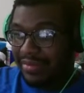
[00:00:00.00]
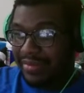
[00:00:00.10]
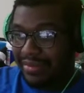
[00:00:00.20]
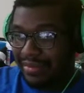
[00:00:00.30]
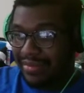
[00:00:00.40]

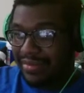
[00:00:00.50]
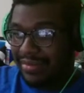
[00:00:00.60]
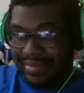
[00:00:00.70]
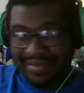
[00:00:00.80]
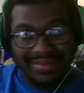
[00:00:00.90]

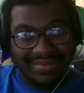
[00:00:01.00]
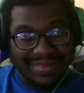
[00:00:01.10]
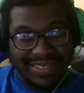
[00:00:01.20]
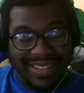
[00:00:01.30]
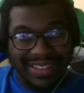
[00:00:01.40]
I want to
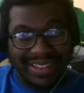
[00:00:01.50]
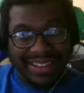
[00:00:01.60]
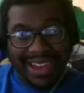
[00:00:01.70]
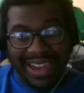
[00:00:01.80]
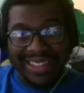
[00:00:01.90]
hear
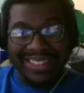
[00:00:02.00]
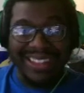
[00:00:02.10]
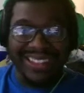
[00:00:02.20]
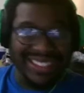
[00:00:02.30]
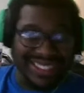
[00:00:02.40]
what
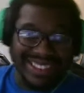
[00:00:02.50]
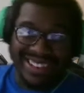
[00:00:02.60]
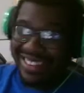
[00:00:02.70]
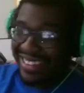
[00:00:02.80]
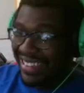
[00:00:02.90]
you
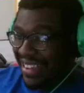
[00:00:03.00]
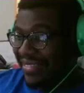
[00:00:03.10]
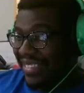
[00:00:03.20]
have to say